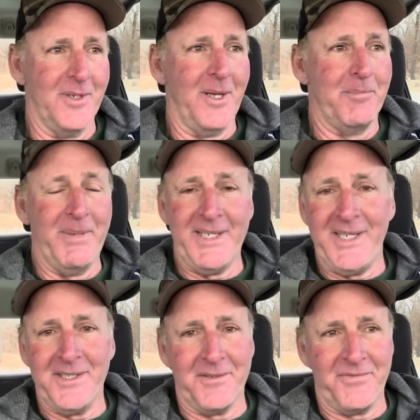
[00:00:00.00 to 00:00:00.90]

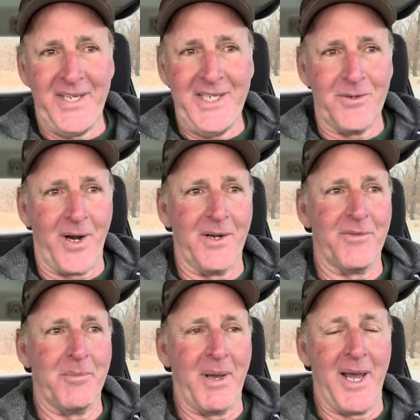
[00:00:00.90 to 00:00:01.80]
admitting defeat right
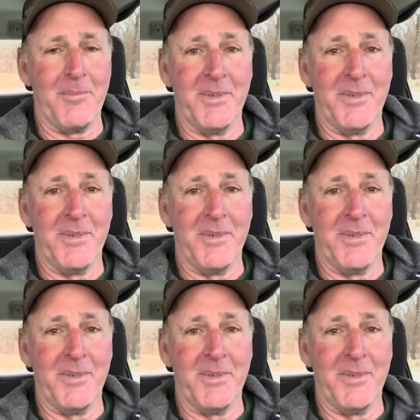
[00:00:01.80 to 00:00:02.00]
off the bat,